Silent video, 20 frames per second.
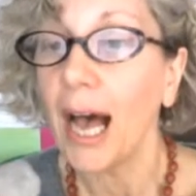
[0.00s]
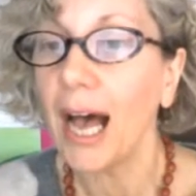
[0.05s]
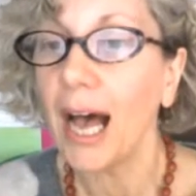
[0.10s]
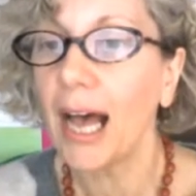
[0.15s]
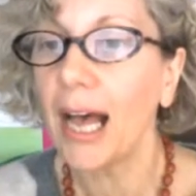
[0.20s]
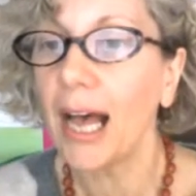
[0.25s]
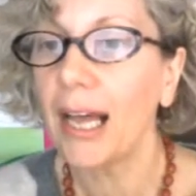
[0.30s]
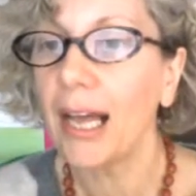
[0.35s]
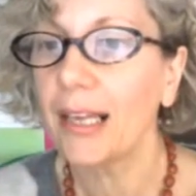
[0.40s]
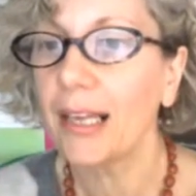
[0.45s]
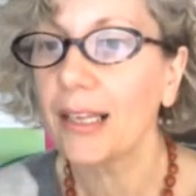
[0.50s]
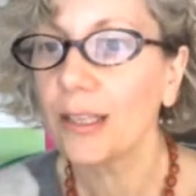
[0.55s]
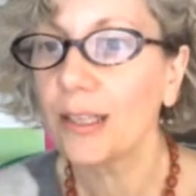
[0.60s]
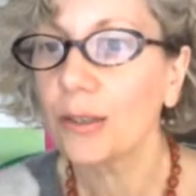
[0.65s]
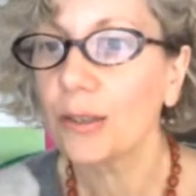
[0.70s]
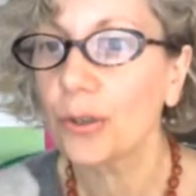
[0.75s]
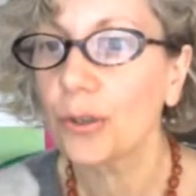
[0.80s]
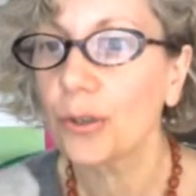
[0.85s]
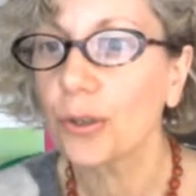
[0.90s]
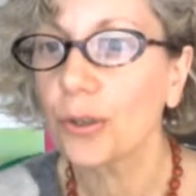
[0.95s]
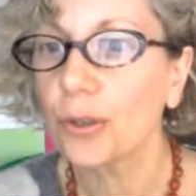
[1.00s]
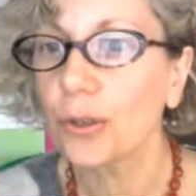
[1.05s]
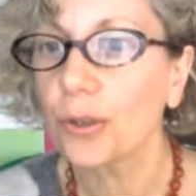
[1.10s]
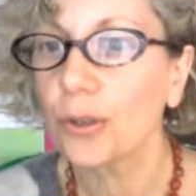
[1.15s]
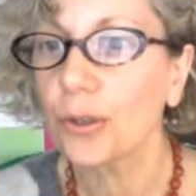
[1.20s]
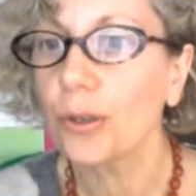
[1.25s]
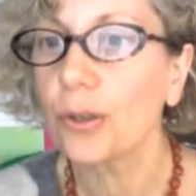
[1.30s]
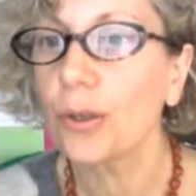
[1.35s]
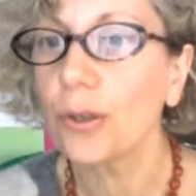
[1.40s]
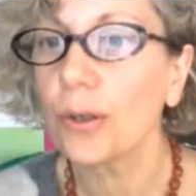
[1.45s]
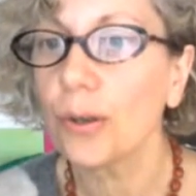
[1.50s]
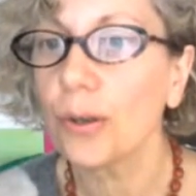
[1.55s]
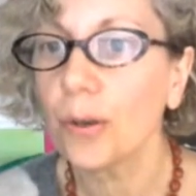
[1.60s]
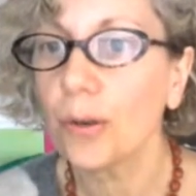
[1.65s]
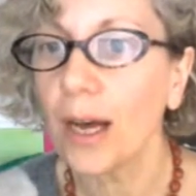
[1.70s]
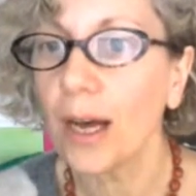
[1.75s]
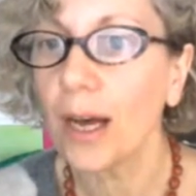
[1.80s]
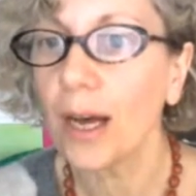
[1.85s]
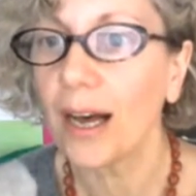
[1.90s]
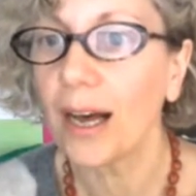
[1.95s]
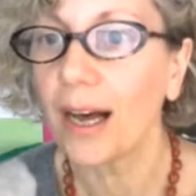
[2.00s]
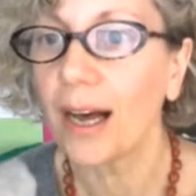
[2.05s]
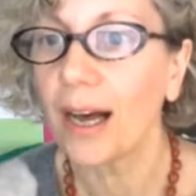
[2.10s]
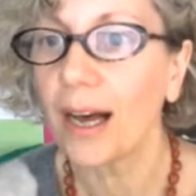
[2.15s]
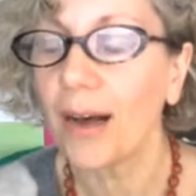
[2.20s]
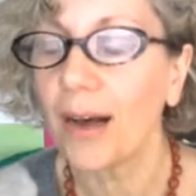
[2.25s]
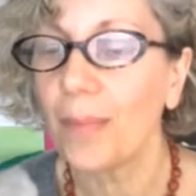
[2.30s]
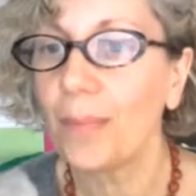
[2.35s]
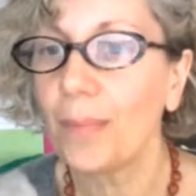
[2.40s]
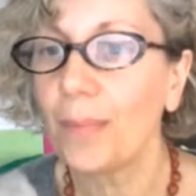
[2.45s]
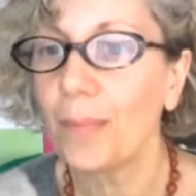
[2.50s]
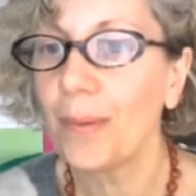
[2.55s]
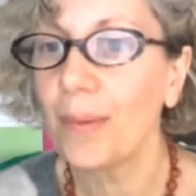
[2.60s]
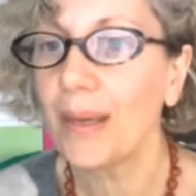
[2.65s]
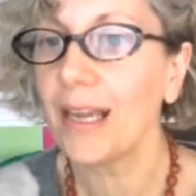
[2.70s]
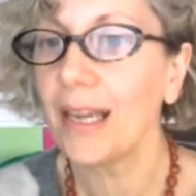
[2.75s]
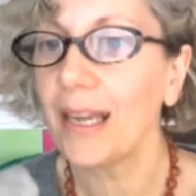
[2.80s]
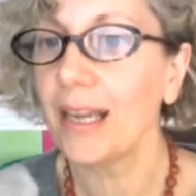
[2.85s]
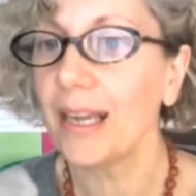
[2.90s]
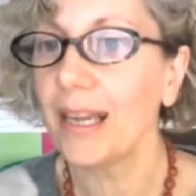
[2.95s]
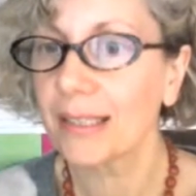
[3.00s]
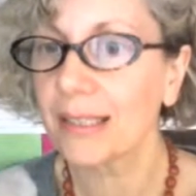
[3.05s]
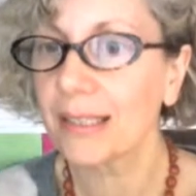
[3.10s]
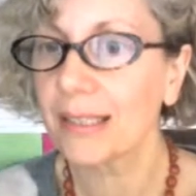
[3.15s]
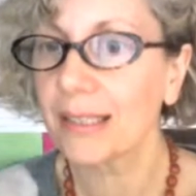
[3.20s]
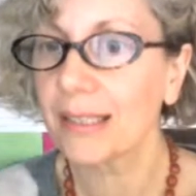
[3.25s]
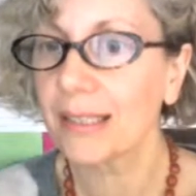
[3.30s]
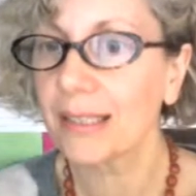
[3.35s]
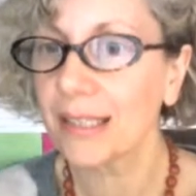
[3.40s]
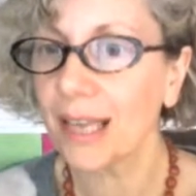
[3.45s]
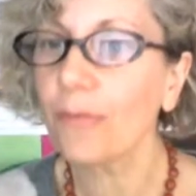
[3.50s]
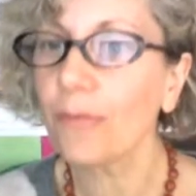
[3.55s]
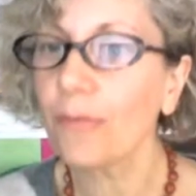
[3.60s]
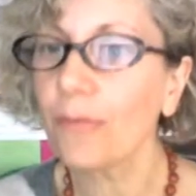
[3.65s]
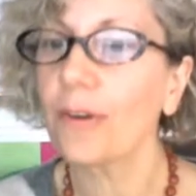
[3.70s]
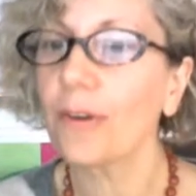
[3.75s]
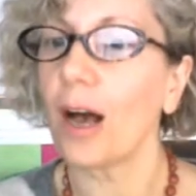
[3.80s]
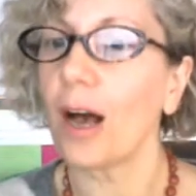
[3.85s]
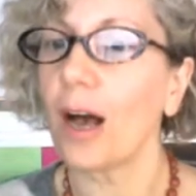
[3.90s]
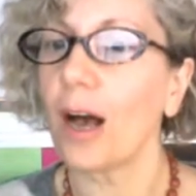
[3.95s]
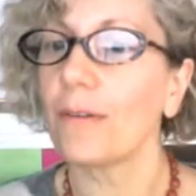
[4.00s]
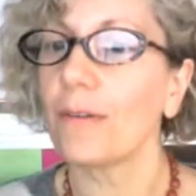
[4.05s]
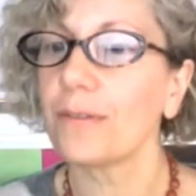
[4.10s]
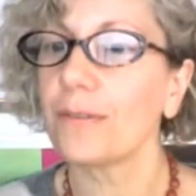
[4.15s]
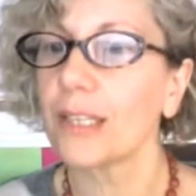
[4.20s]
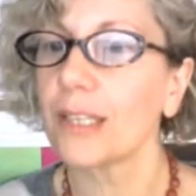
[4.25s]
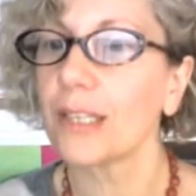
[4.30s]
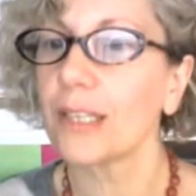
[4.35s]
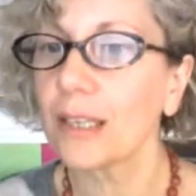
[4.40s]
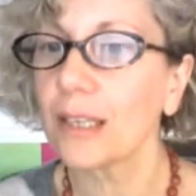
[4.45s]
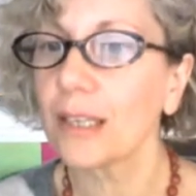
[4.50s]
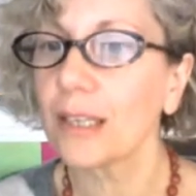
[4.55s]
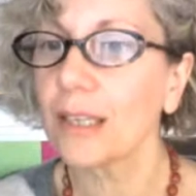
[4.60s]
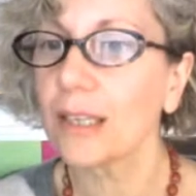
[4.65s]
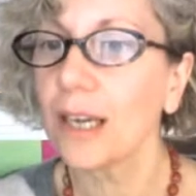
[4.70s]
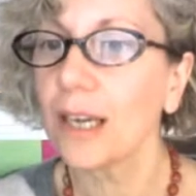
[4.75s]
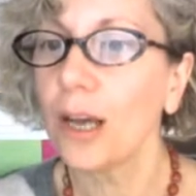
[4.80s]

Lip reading: and to be self-confident